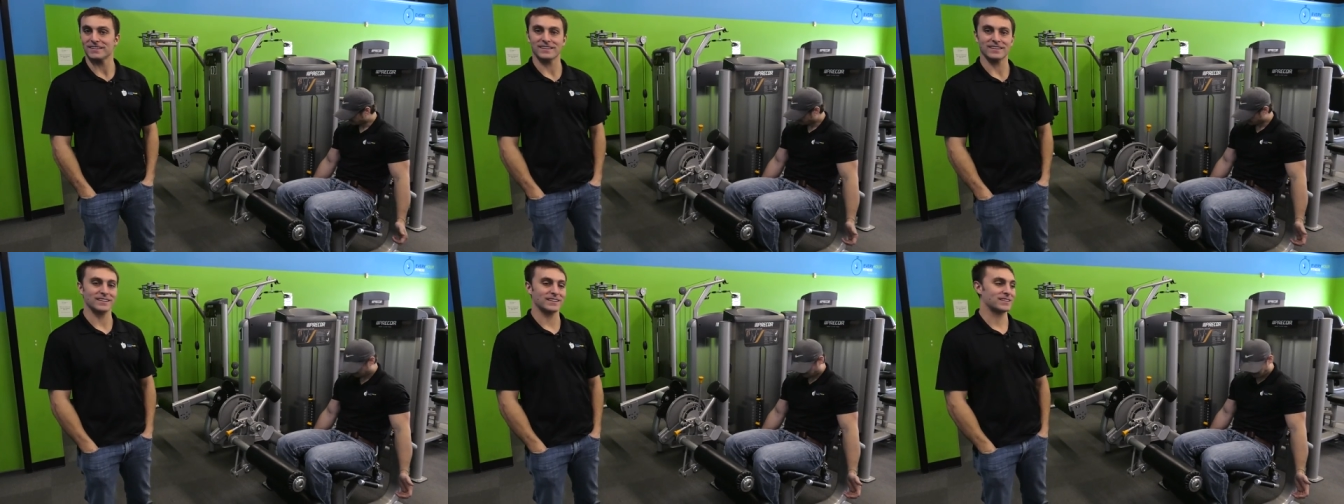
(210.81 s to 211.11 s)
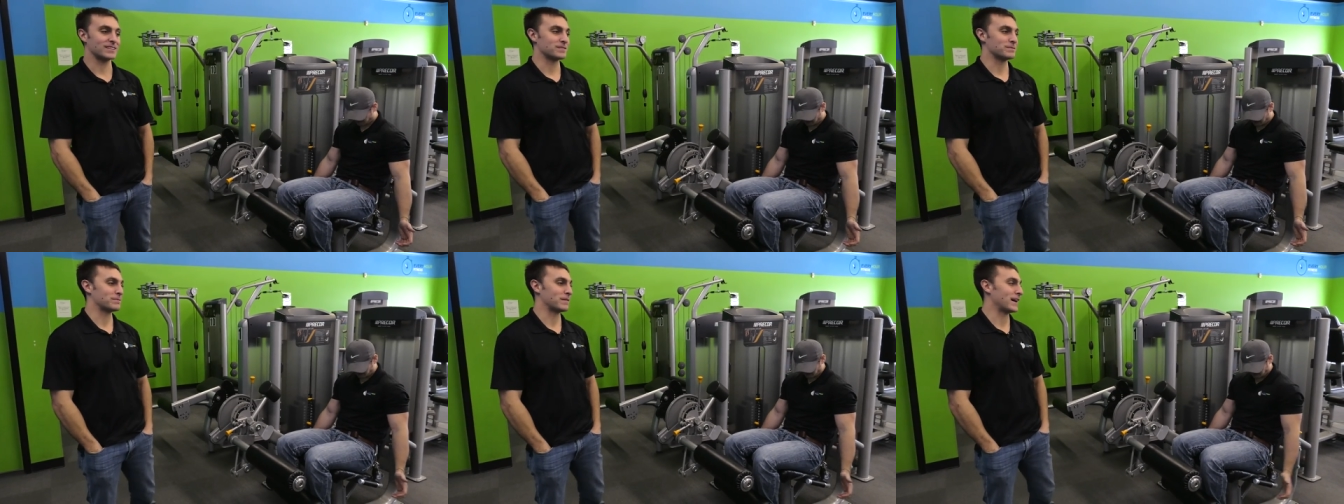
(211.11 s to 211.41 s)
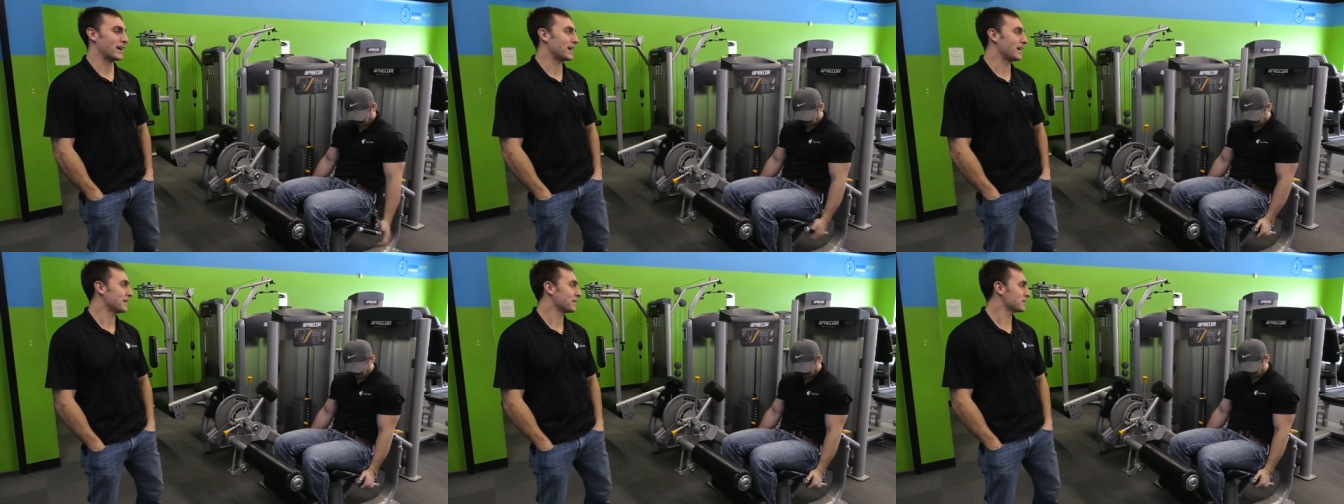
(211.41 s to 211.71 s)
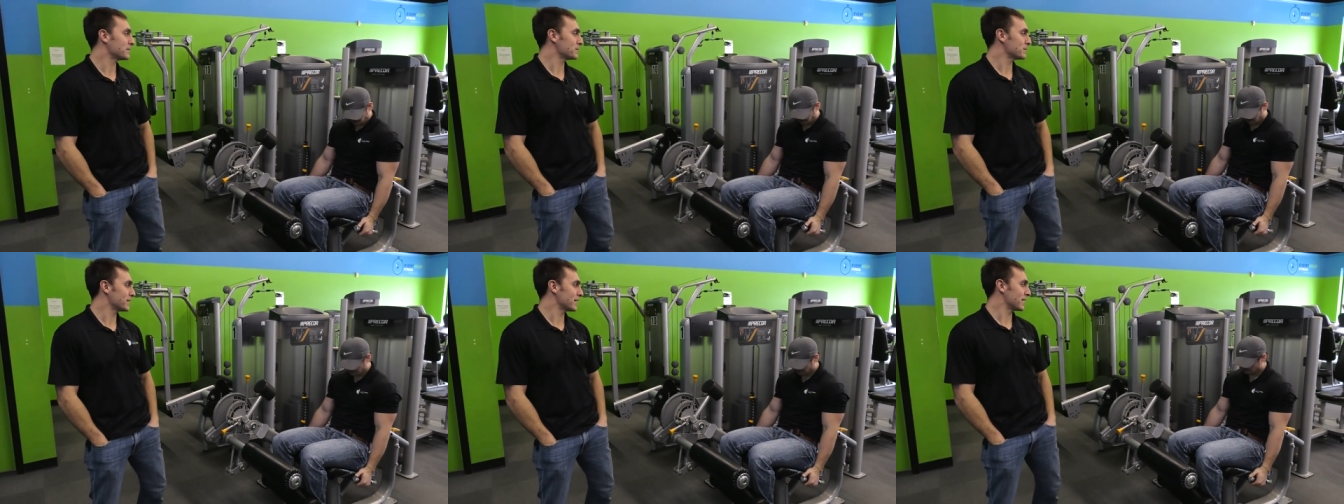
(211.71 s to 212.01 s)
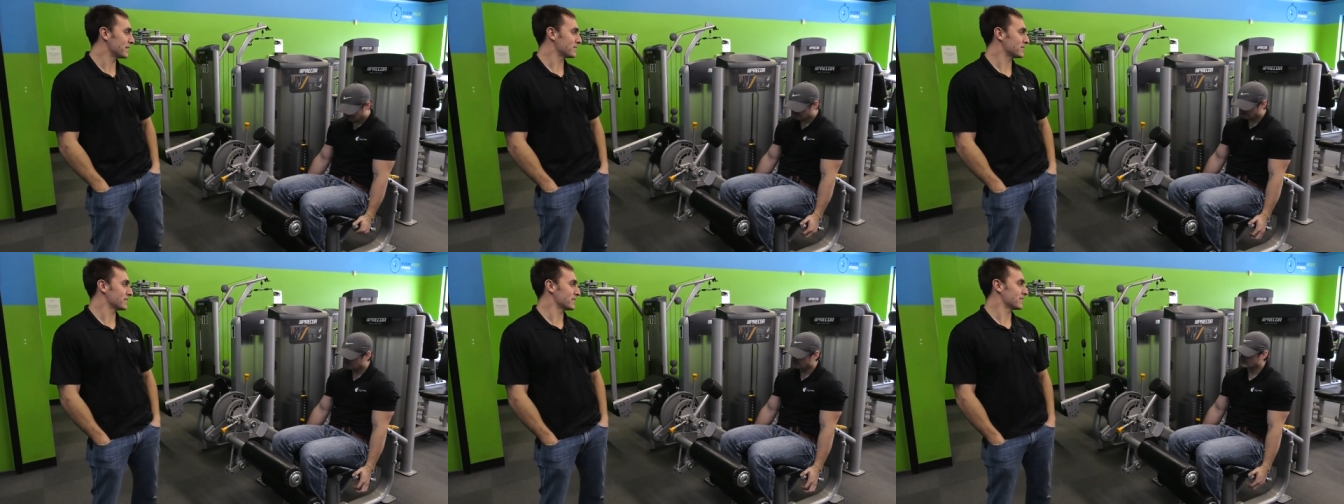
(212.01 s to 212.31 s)
Behind us, we
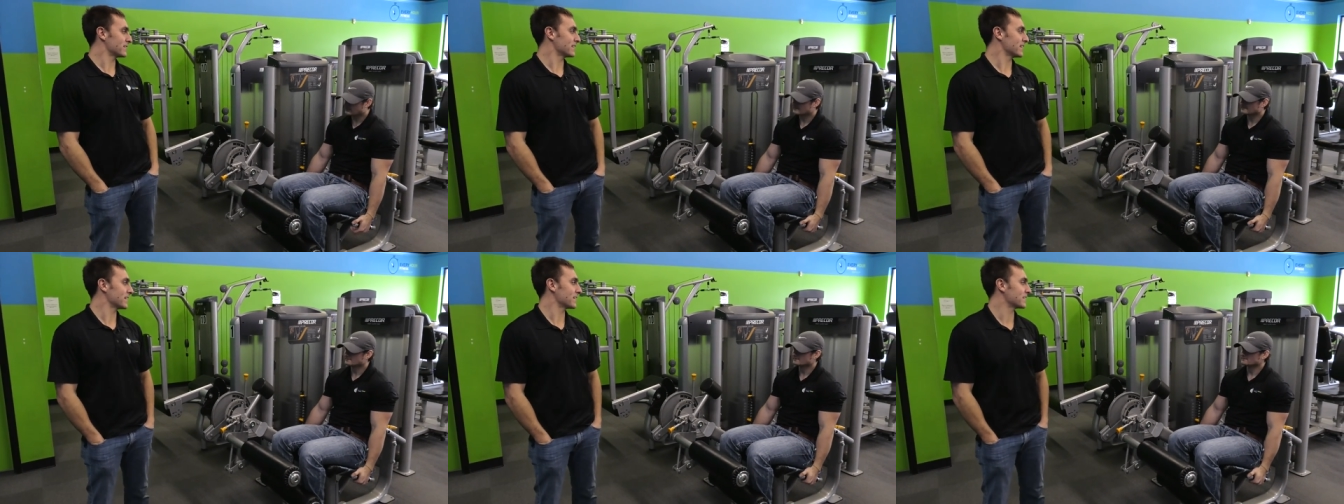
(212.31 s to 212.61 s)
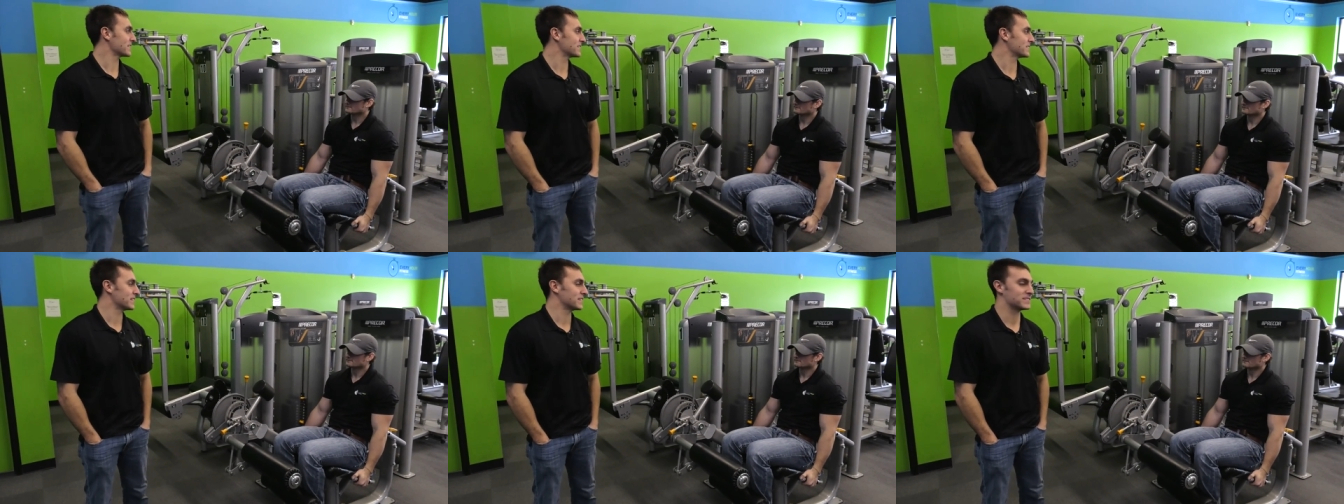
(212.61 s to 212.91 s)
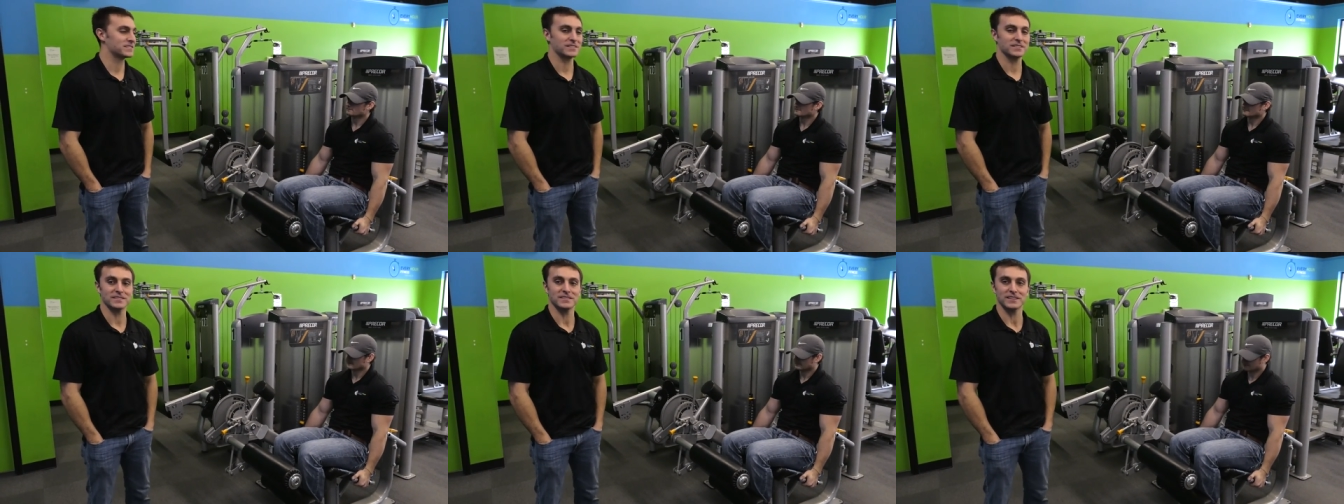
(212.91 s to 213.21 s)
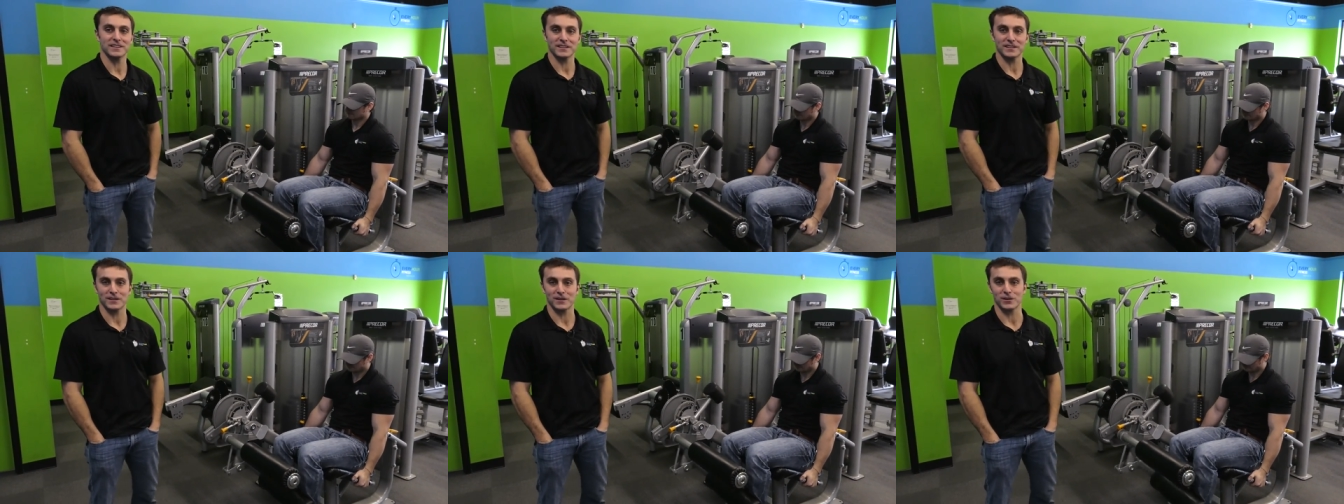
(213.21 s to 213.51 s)
have the leg extension and leg